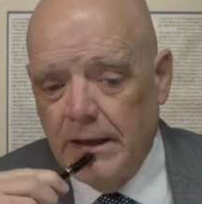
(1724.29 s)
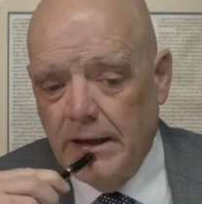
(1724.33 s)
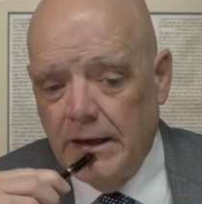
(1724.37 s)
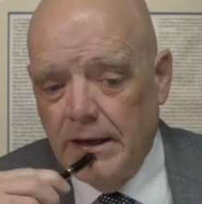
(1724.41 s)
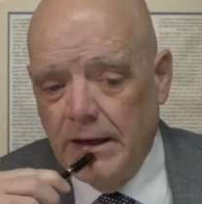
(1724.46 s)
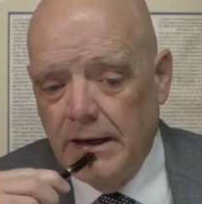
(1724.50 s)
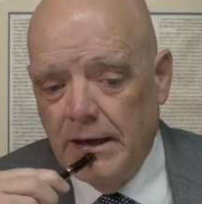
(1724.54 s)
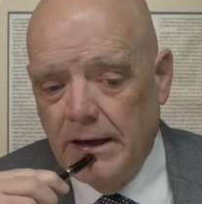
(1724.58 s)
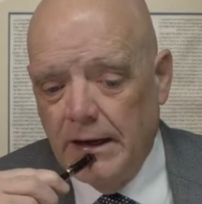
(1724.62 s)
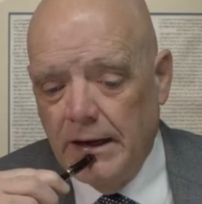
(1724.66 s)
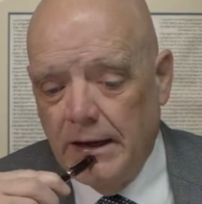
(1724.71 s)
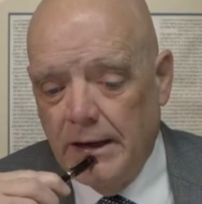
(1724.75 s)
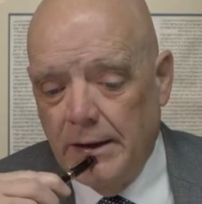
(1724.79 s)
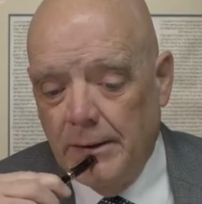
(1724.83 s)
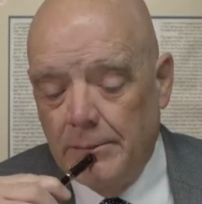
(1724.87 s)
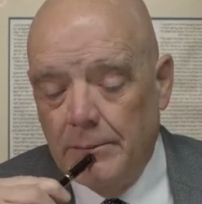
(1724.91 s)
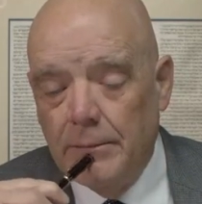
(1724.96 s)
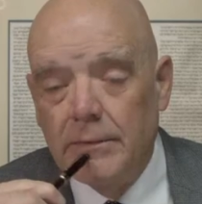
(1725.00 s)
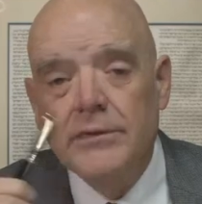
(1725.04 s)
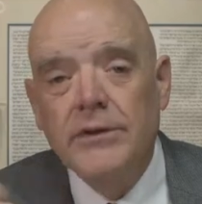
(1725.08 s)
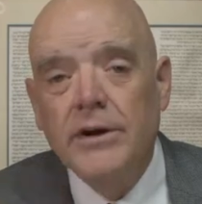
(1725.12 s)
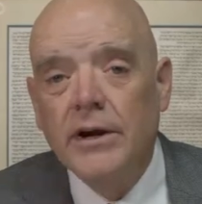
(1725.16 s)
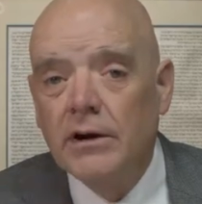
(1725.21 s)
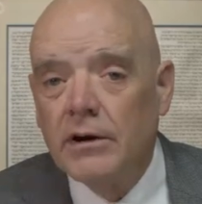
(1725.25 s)
Uh,
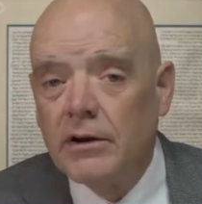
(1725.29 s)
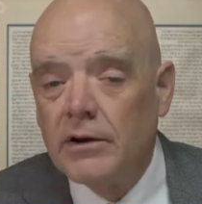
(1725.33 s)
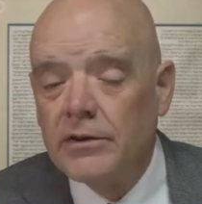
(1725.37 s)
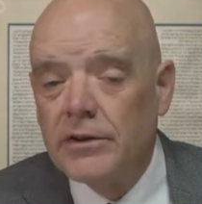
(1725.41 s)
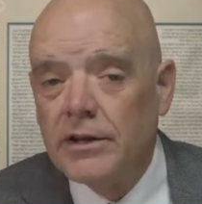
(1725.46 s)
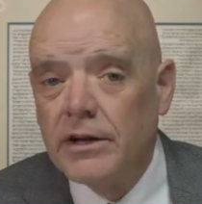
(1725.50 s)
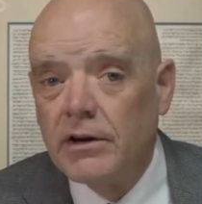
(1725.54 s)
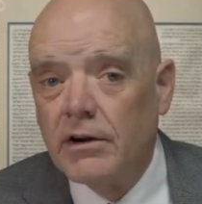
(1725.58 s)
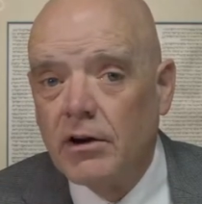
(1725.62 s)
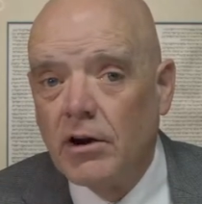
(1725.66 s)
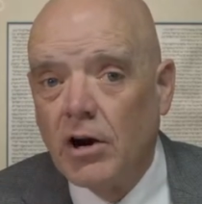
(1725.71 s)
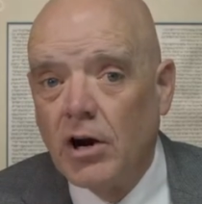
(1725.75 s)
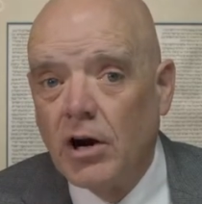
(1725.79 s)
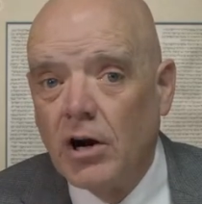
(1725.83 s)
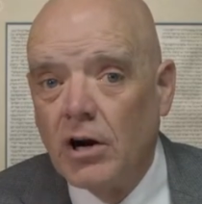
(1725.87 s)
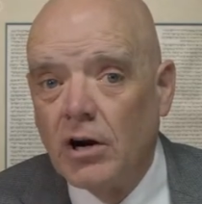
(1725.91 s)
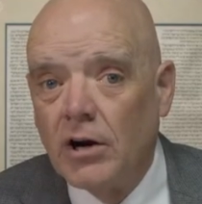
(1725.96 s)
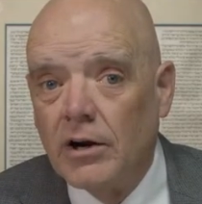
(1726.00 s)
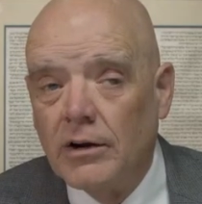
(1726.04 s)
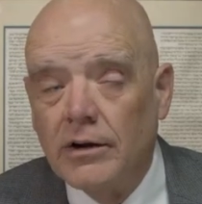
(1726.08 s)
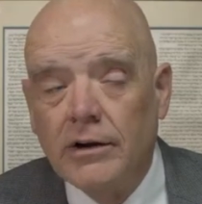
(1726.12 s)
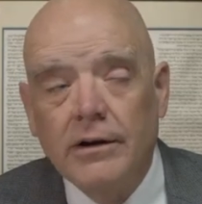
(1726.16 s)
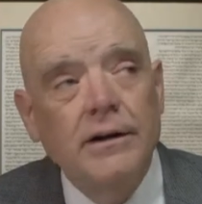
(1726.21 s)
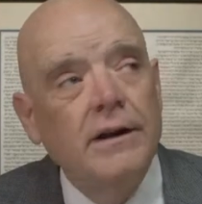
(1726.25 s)
there, there
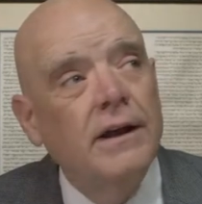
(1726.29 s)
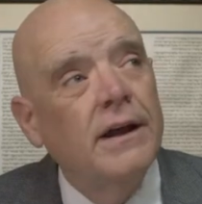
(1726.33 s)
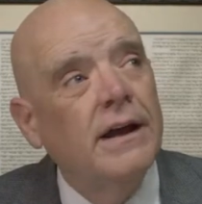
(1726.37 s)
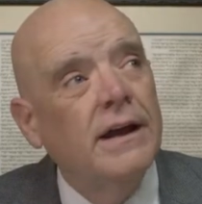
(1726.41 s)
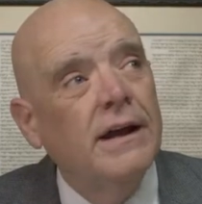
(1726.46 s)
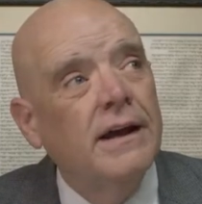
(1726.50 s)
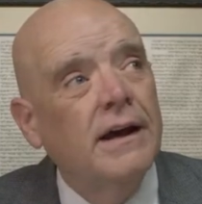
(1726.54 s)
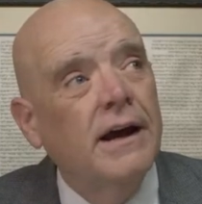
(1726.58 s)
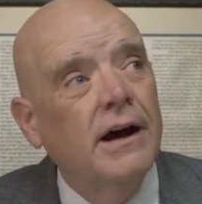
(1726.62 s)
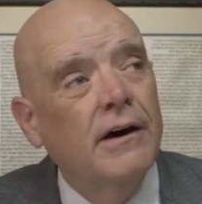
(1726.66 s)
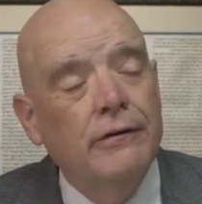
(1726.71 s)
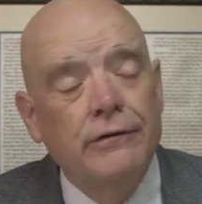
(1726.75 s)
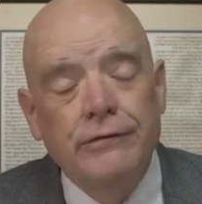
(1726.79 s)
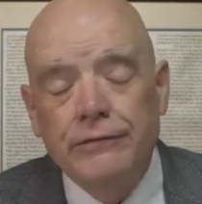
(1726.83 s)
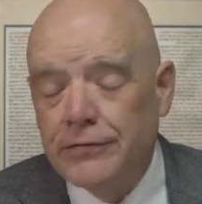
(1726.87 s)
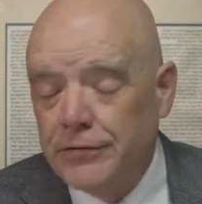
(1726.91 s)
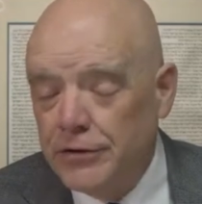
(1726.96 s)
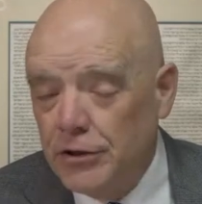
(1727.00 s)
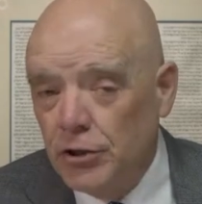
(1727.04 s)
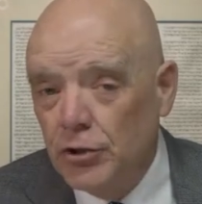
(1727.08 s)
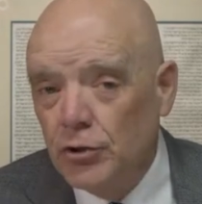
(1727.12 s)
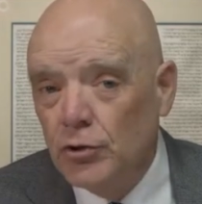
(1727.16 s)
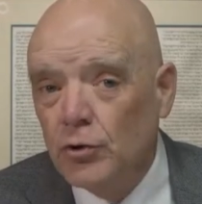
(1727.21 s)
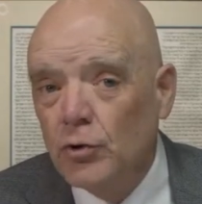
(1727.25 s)
are a
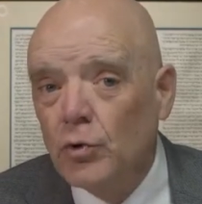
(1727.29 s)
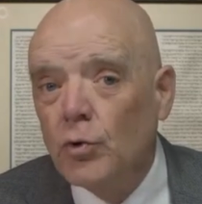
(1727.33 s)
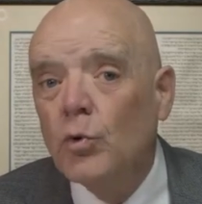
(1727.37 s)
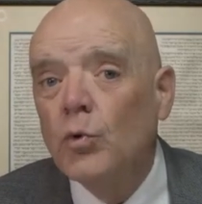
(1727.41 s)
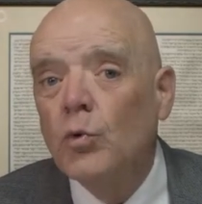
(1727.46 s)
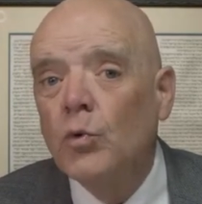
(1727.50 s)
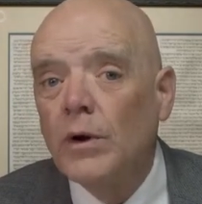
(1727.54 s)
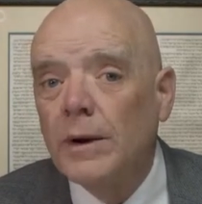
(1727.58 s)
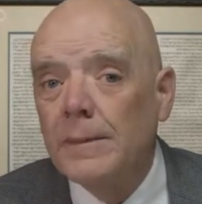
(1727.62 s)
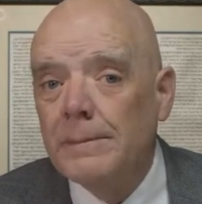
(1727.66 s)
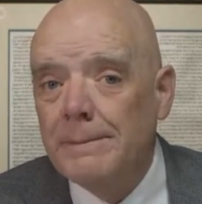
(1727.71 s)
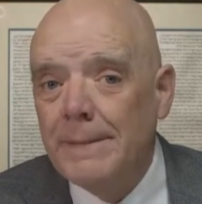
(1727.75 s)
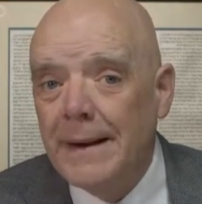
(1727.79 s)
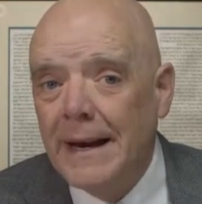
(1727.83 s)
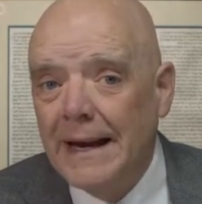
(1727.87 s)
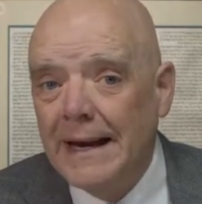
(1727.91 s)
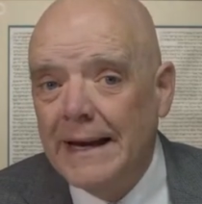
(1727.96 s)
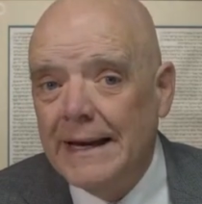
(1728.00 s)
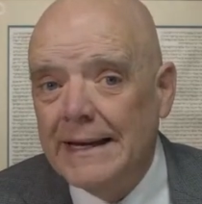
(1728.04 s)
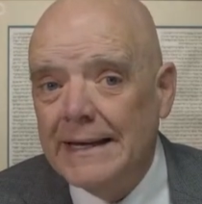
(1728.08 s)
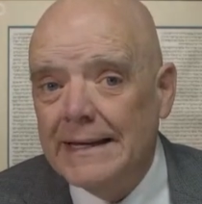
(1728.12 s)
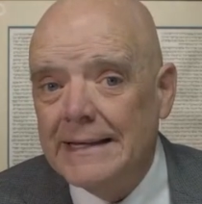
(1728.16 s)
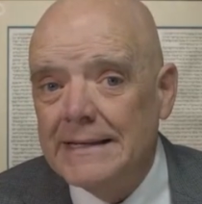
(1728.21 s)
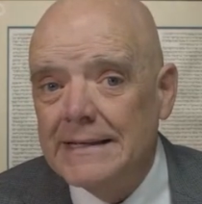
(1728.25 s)
few
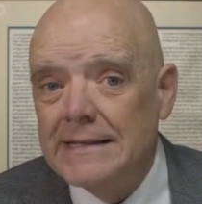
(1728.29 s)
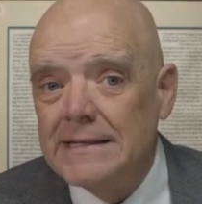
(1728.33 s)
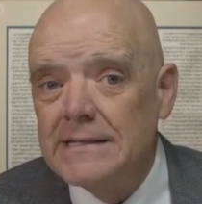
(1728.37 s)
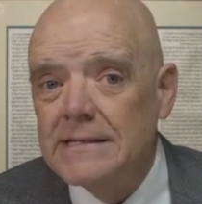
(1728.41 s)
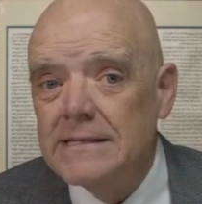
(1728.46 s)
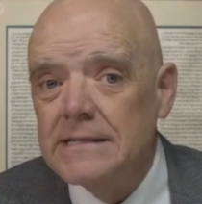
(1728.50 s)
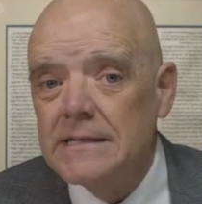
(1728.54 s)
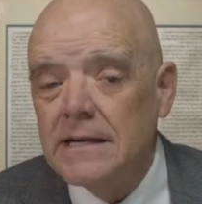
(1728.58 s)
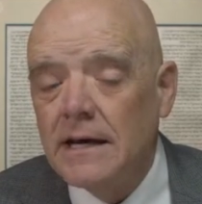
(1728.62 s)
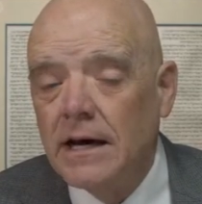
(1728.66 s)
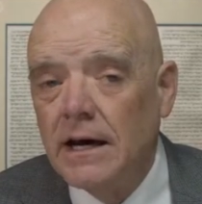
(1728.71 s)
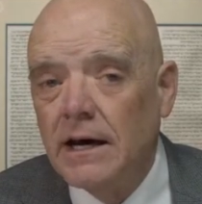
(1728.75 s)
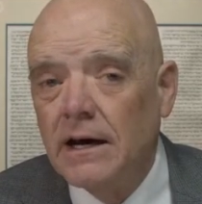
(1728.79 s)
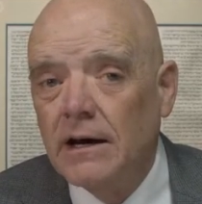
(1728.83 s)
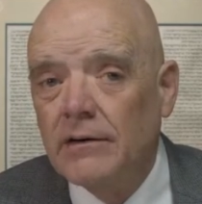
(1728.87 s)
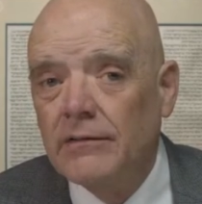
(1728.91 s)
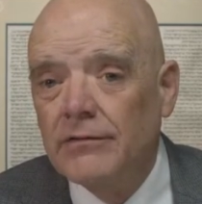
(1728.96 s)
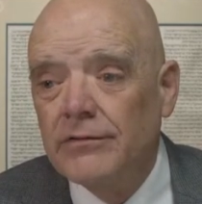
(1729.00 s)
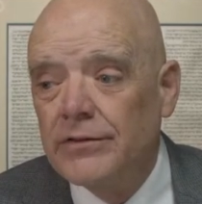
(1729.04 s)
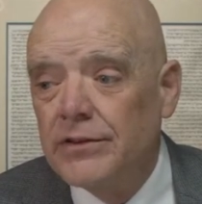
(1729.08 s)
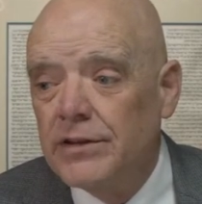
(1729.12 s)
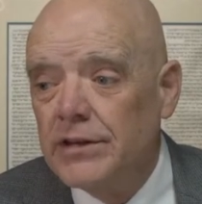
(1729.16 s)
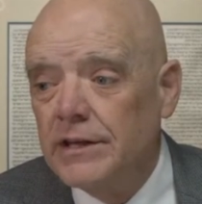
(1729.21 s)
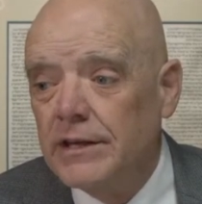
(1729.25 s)
remains
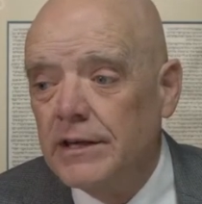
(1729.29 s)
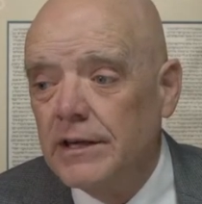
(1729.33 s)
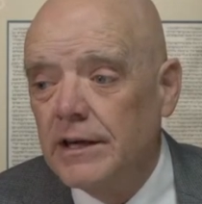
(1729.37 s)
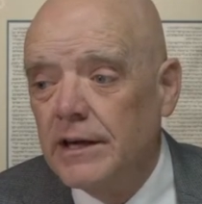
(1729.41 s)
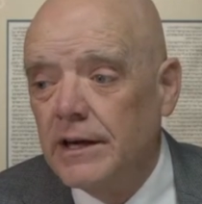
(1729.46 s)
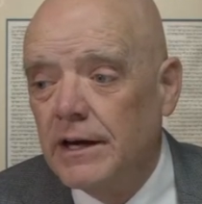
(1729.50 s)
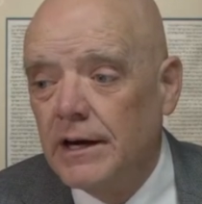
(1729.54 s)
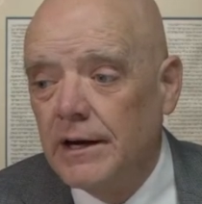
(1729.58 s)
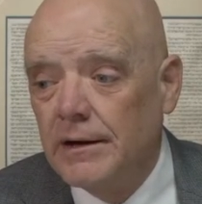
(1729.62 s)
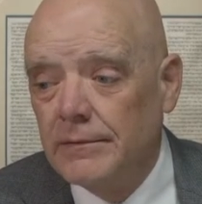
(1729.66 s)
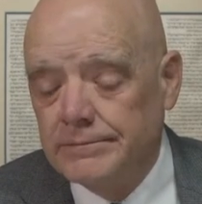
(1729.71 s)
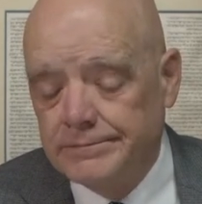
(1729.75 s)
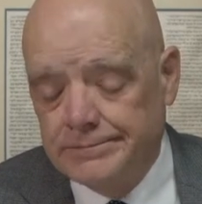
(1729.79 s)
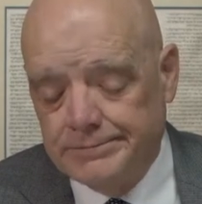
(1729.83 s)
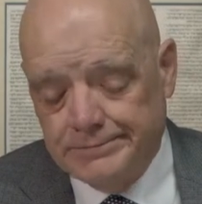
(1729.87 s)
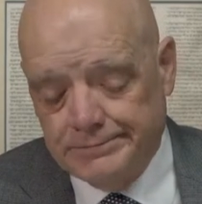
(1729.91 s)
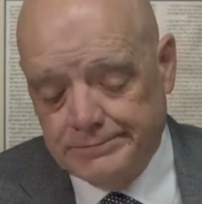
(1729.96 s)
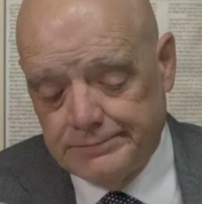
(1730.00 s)
of the um,